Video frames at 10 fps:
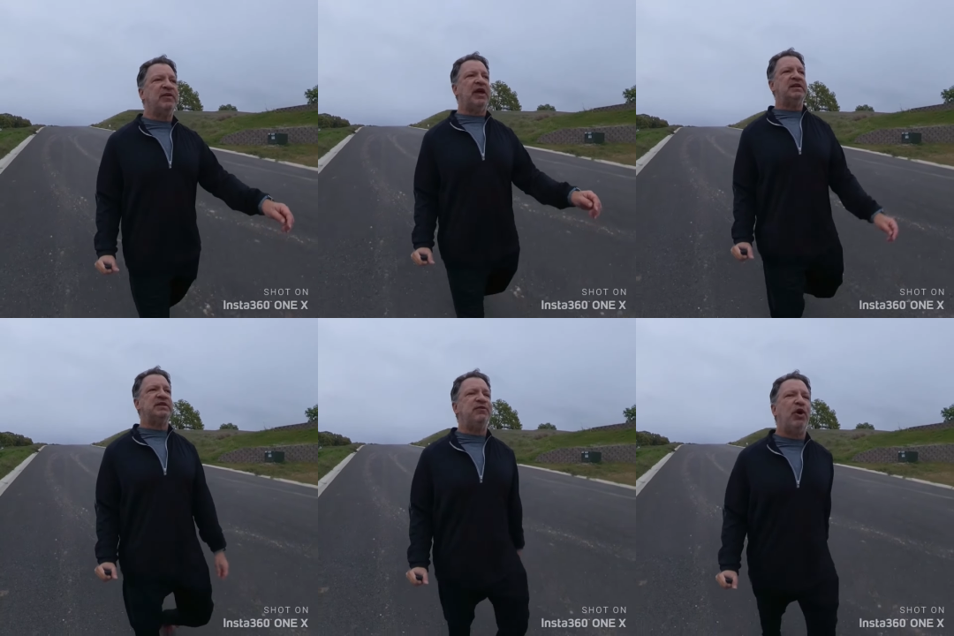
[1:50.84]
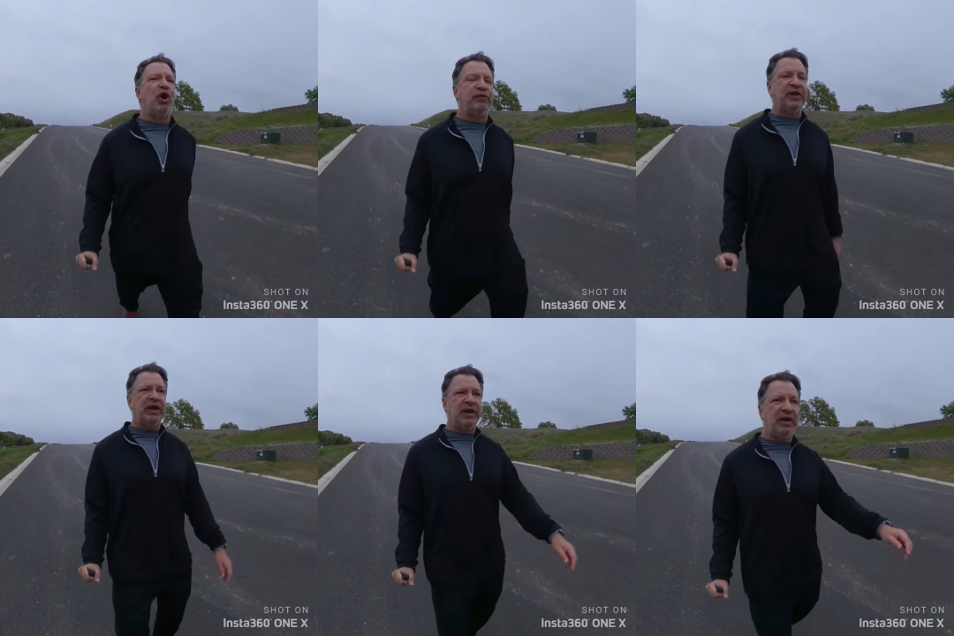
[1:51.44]
has evolved.
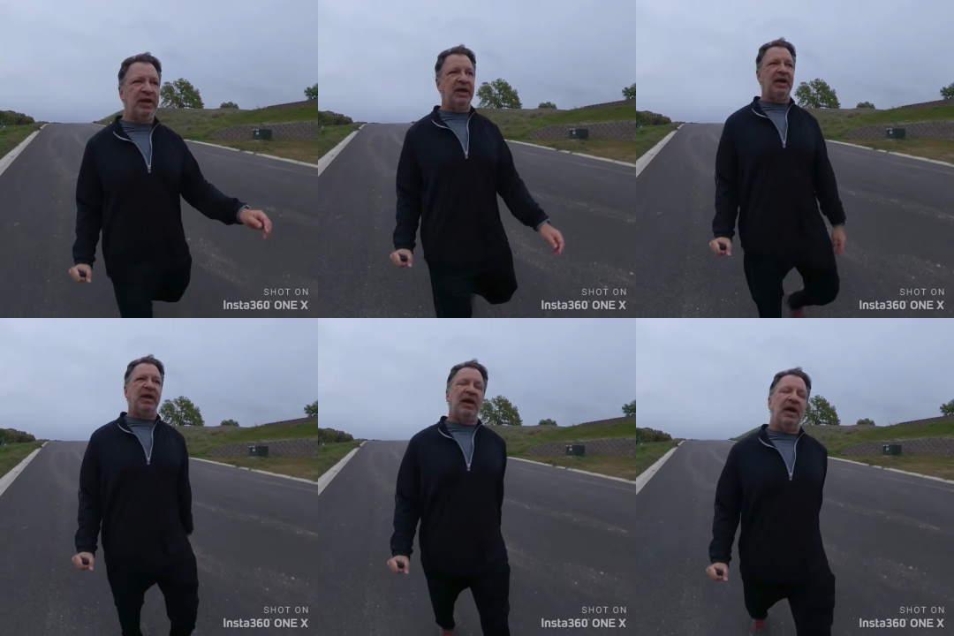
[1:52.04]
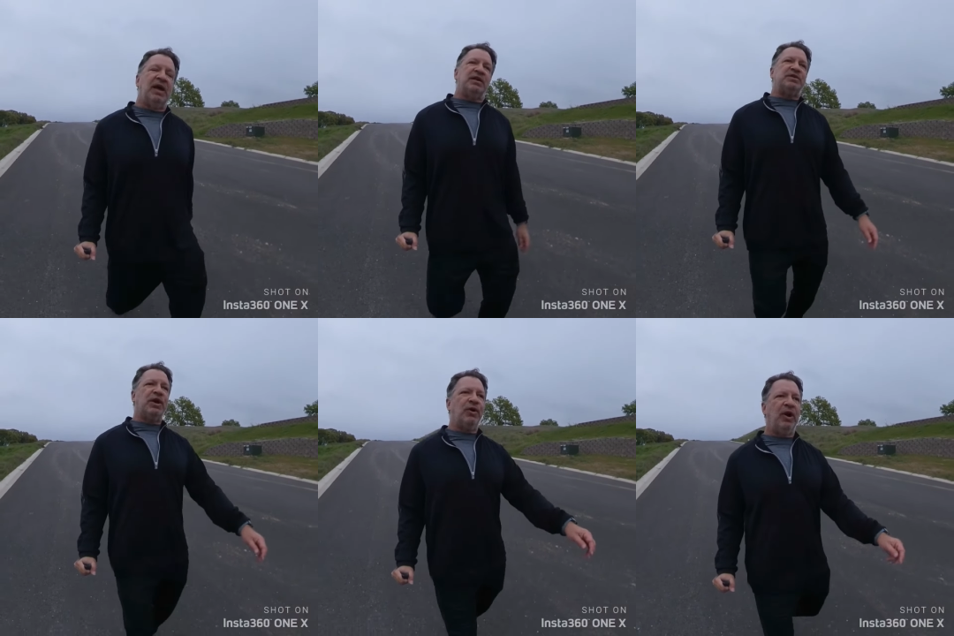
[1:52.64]

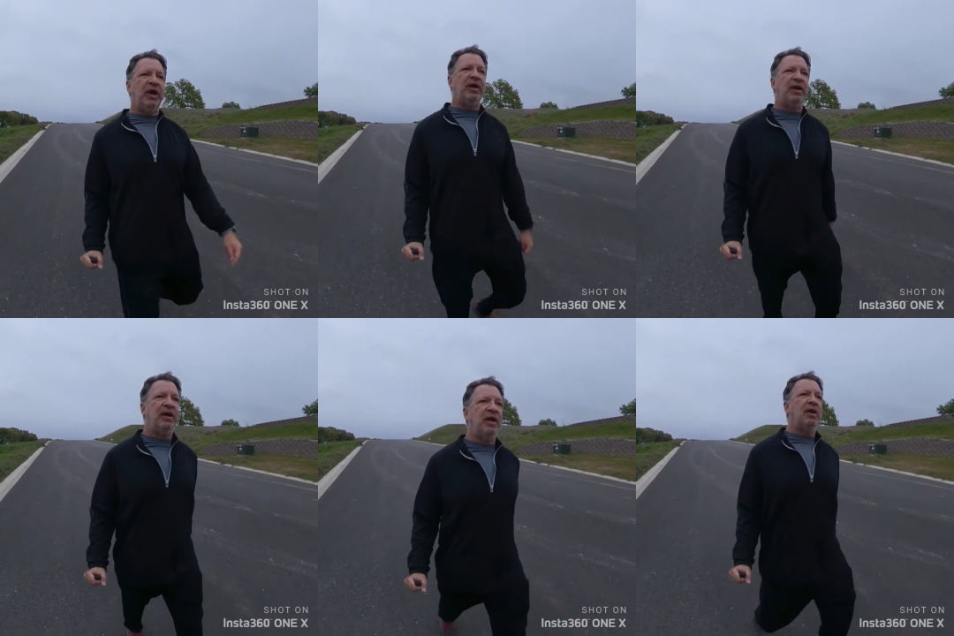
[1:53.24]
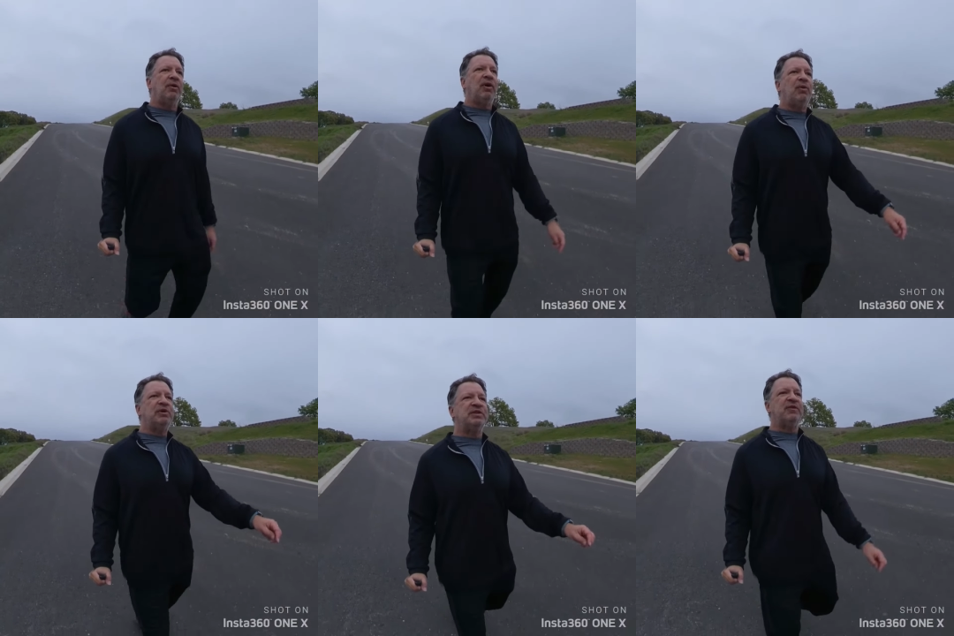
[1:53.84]
So, what I
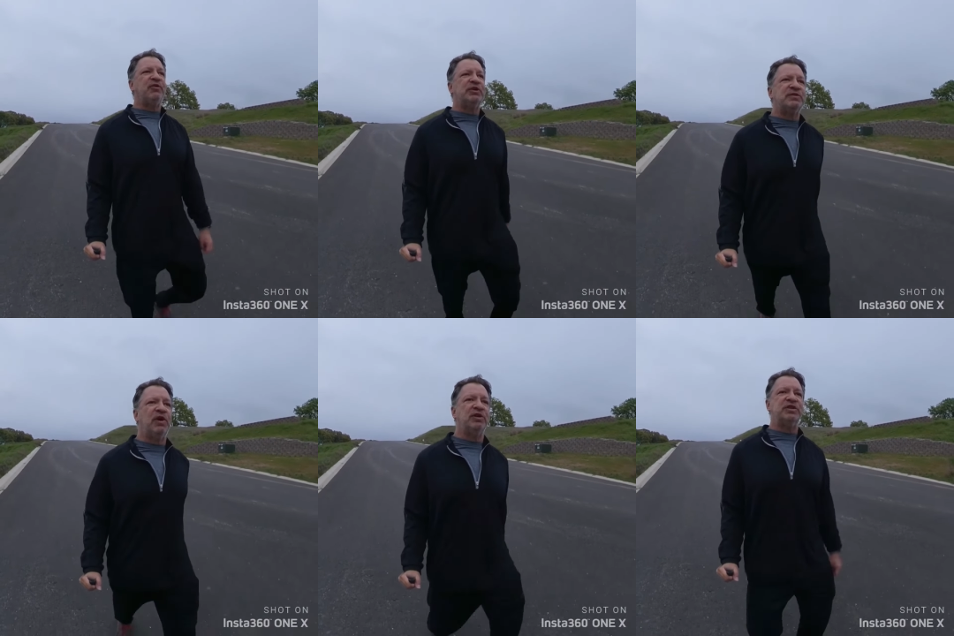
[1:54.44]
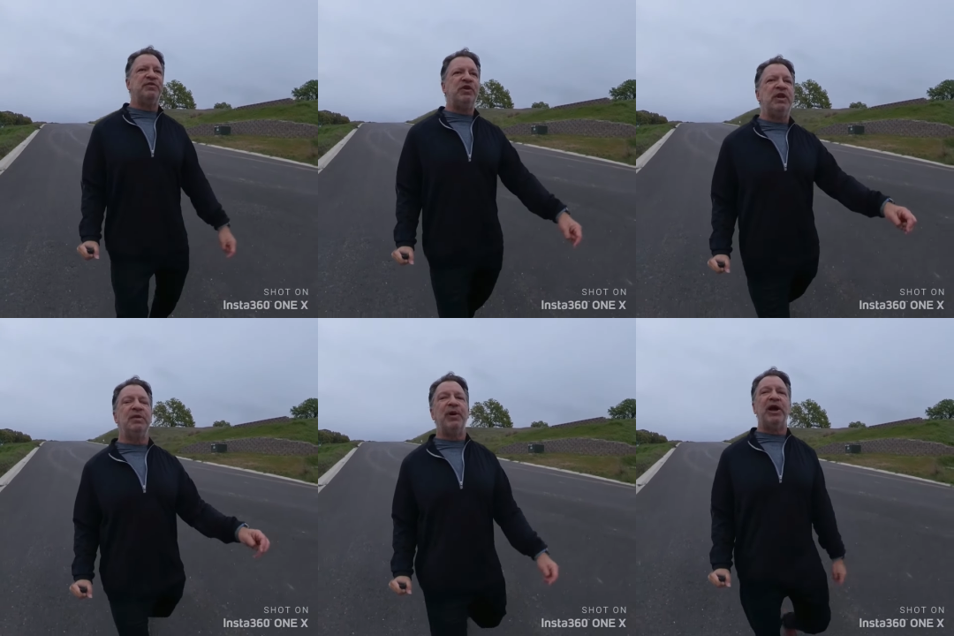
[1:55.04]
want to say first of all is if you
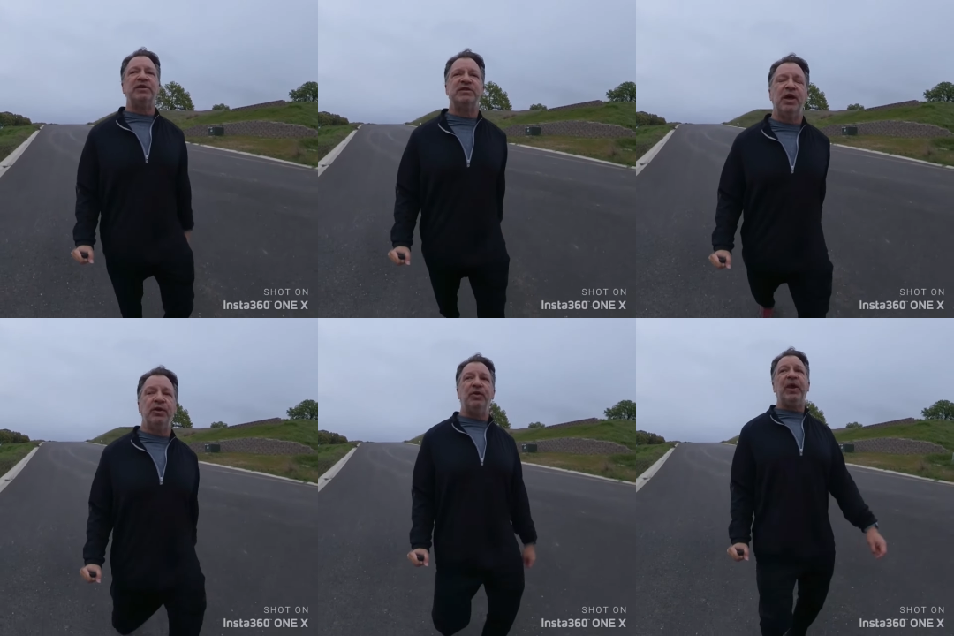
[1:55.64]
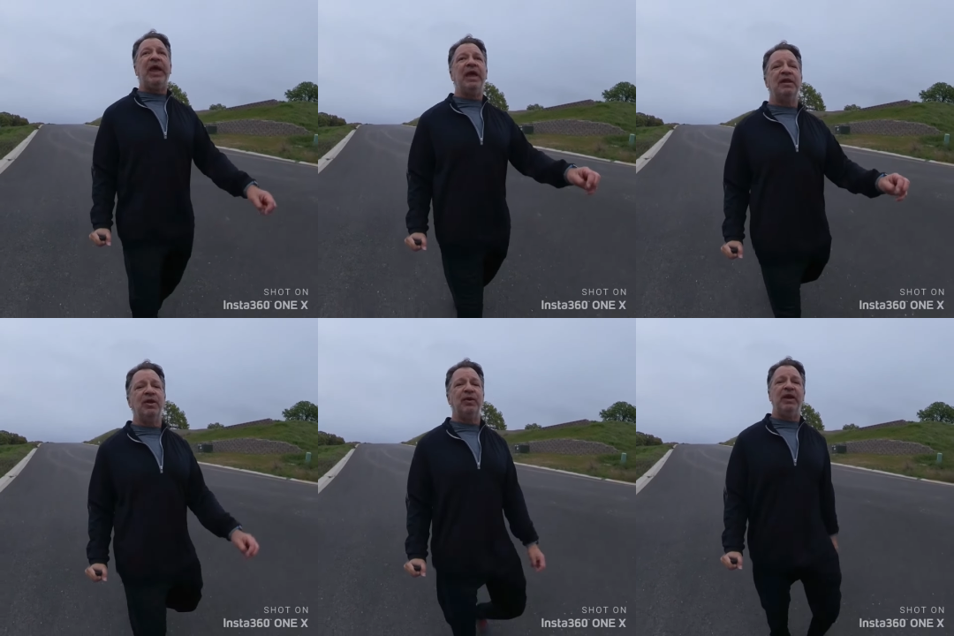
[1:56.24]
need to buy or sell, you can
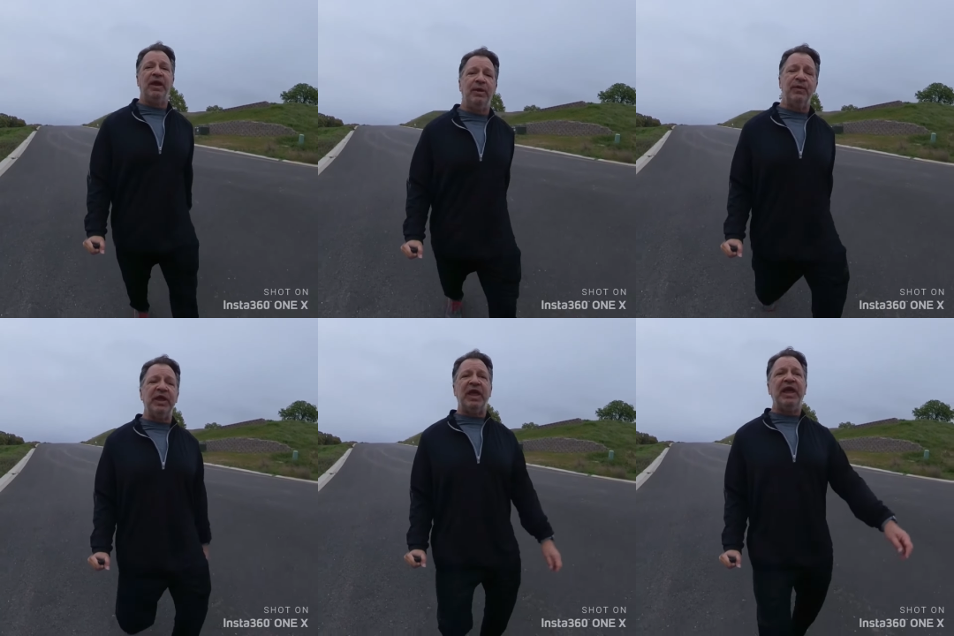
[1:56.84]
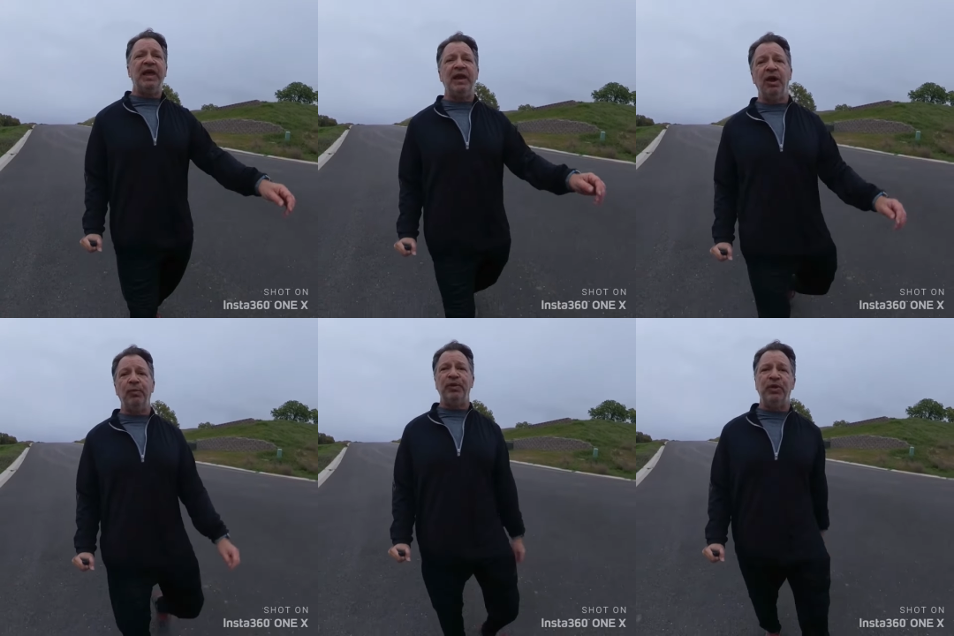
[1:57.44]
do it, and we can
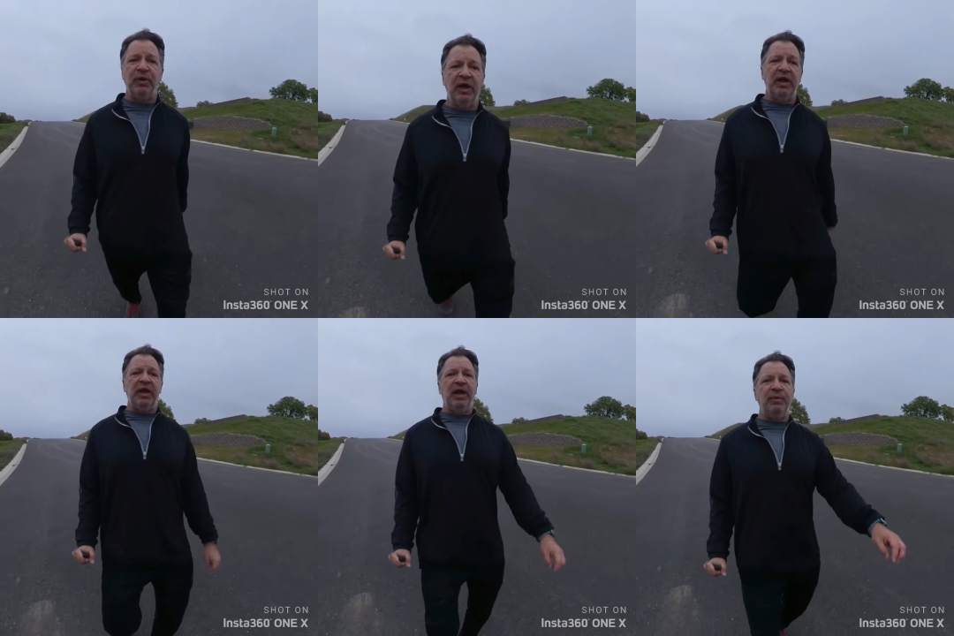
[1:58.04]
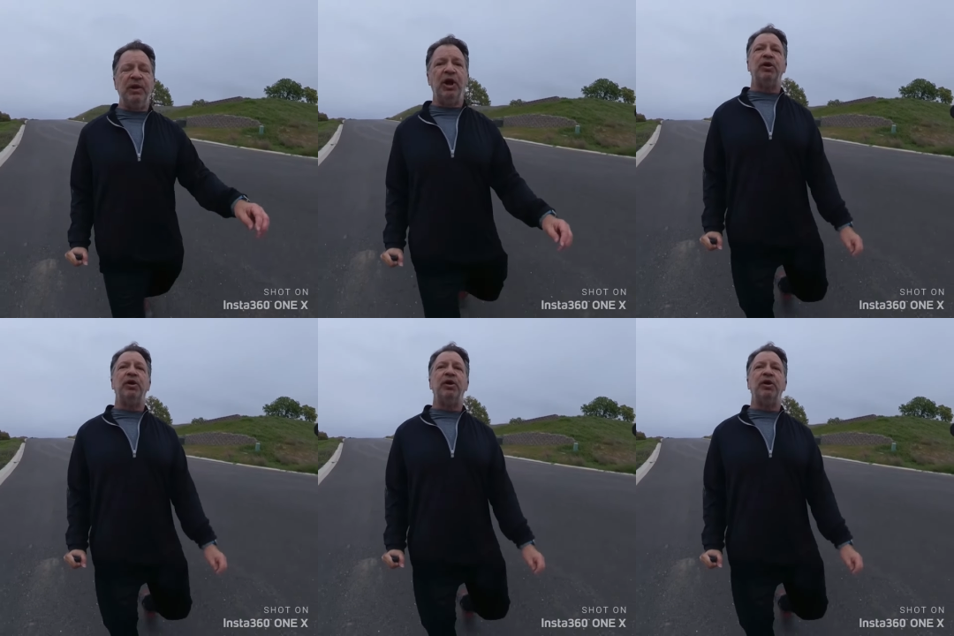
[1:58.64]
help you and we are